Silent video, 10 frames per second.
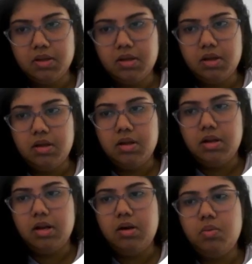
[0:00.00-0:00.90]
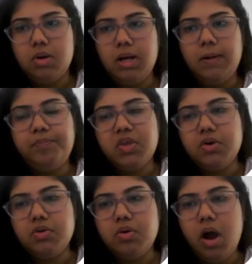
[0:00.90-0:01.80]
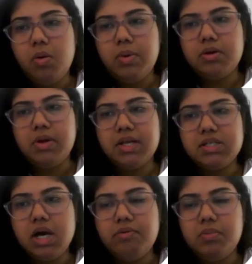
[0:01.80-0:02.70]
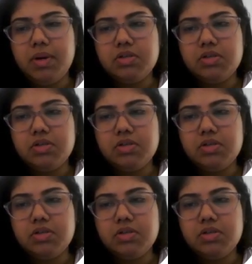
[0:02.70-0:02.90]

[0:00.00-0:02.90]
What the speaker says: Now you know how we created our pitch deck,